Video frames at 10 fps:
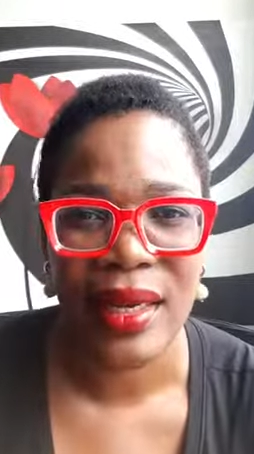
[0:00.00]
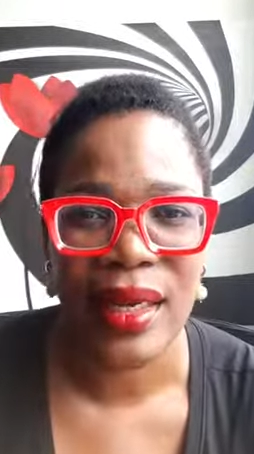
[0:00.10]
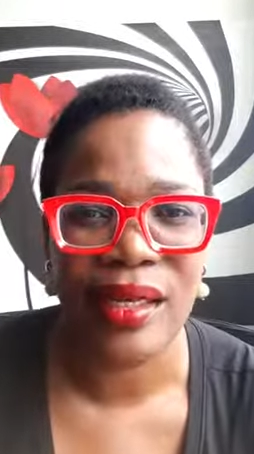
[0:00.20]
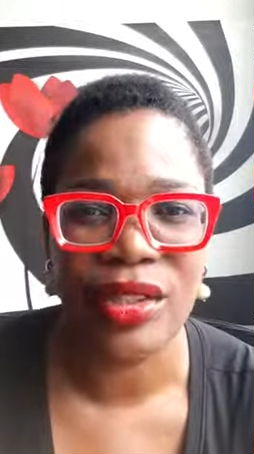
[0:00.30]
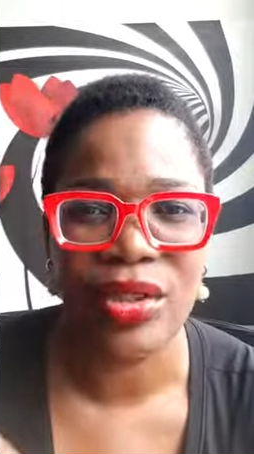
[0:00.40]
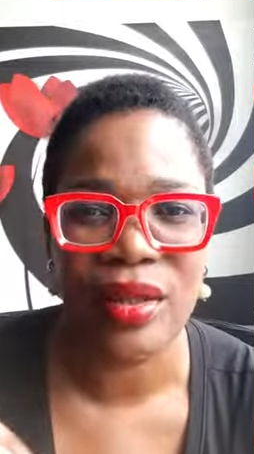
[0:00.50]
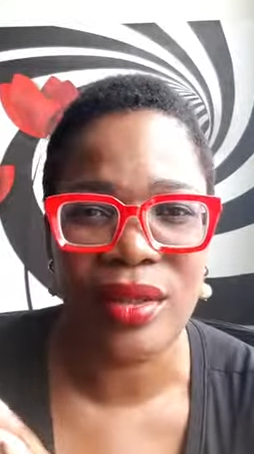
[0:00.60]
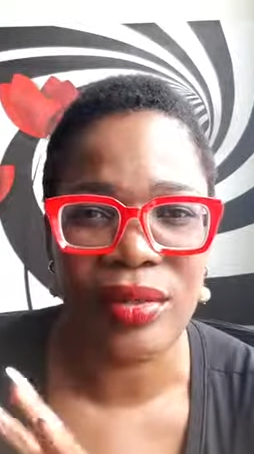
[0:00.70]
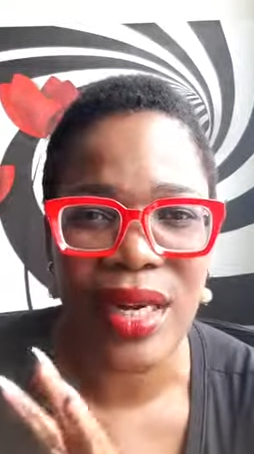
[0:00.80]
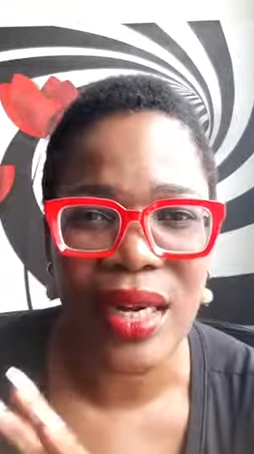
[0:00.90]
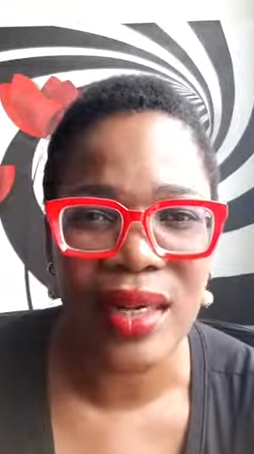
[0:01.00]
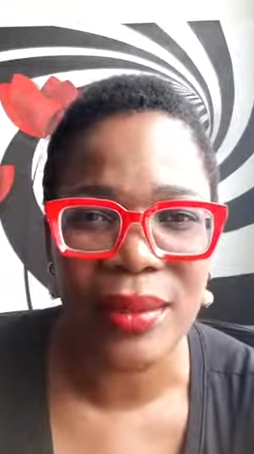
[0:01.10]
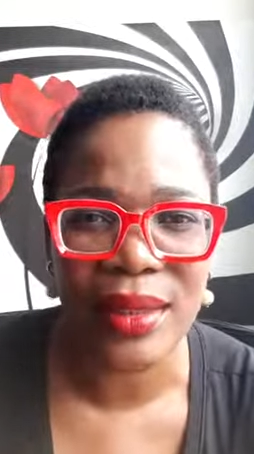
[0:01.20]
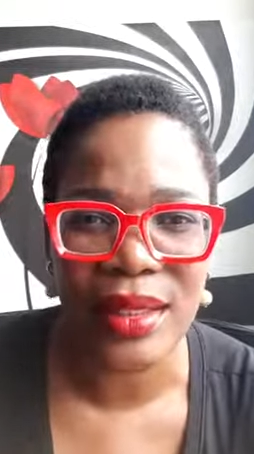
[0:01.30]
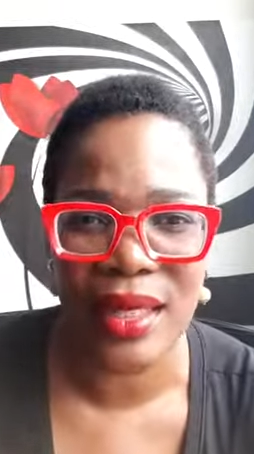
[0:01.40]
It is not the red
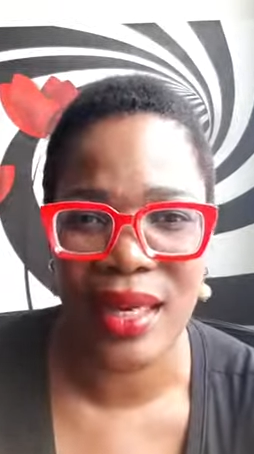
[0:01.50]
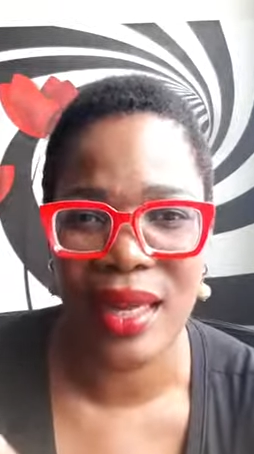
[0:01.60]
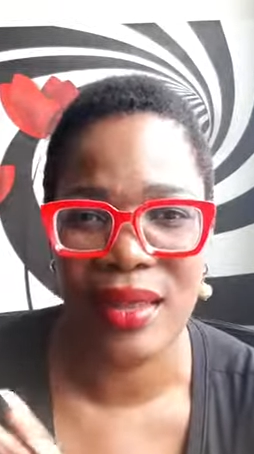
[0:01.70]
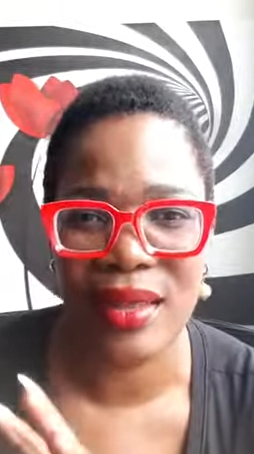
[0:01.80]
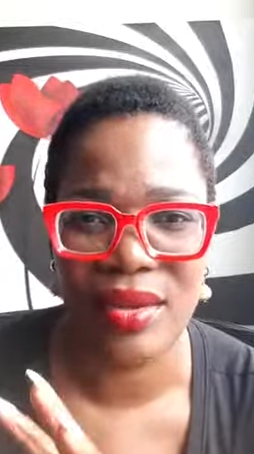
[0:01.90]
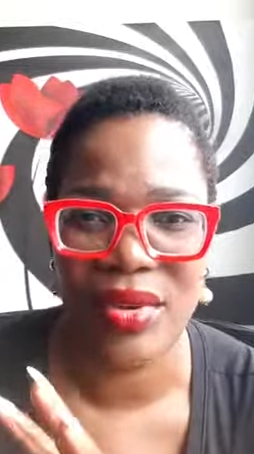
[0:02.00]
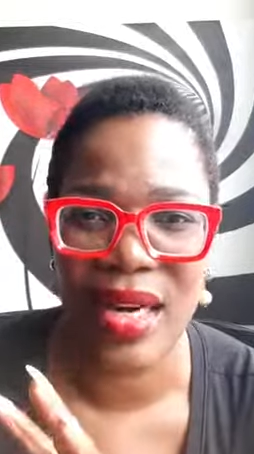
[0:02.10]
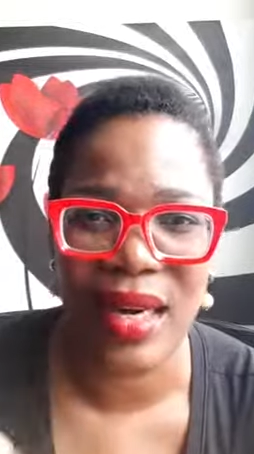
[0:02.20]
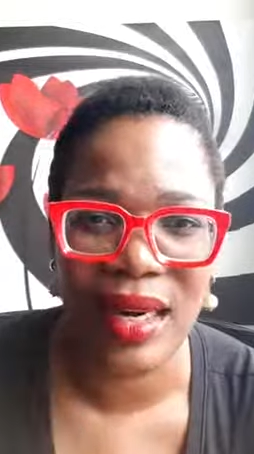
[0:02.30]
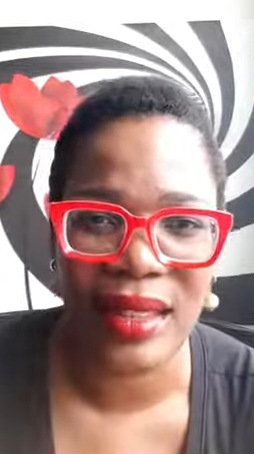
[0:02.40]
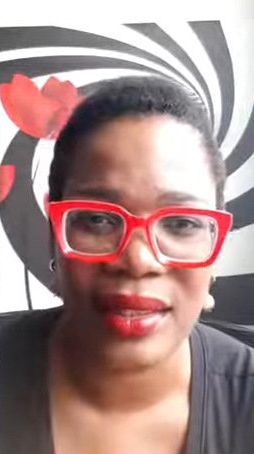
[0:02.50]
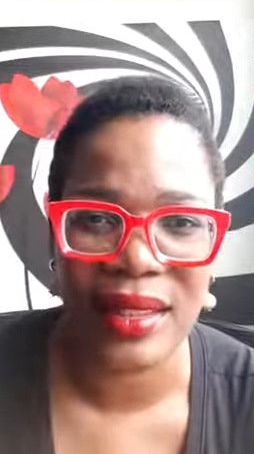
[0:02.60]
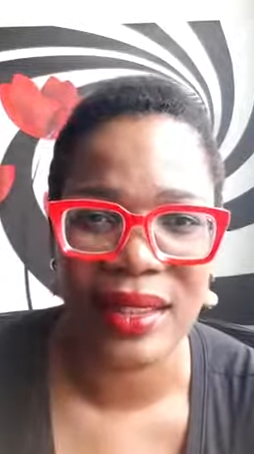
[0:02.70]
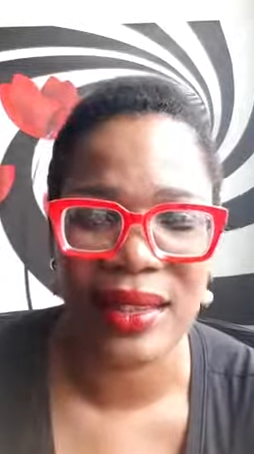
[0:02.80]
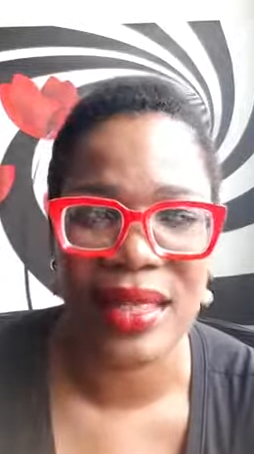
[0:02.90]
lipstick and the red
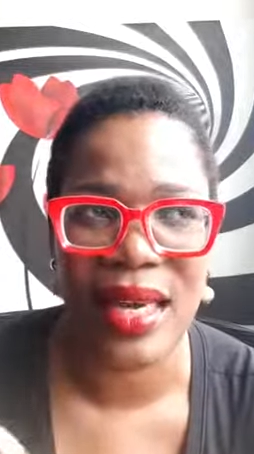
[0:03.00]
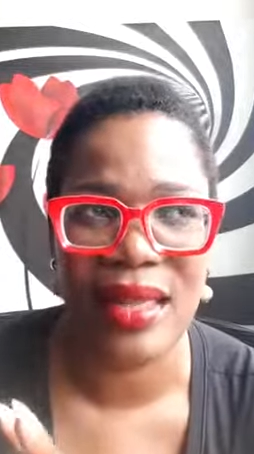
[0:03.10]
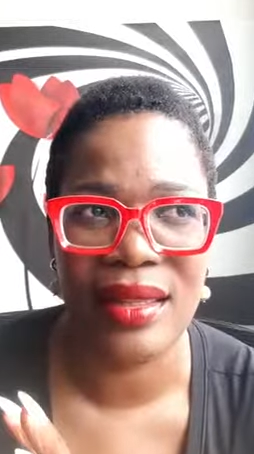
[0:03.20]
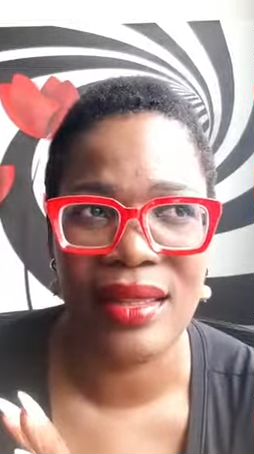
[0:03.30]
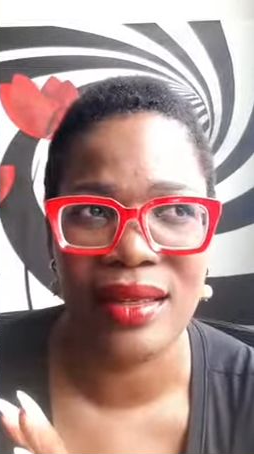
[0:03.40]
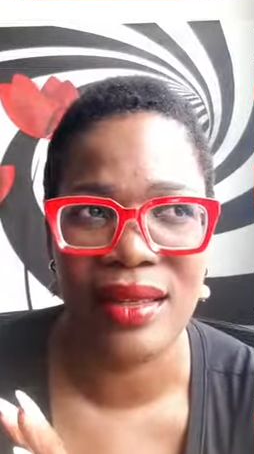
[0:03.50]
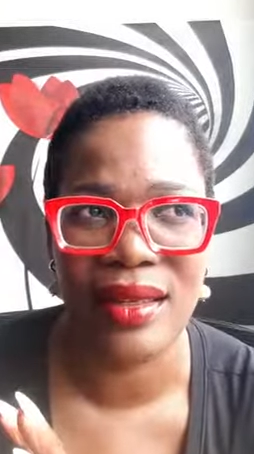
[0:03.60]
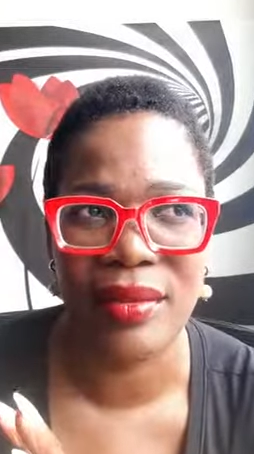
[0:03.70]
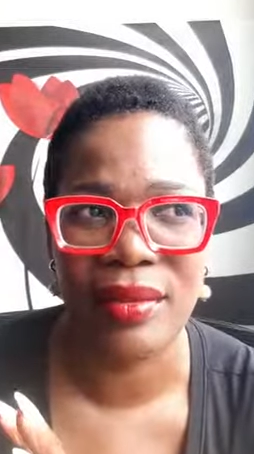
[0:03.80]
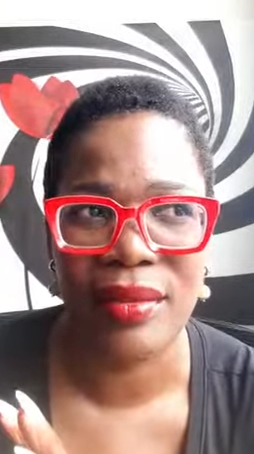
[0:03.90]
glasses and the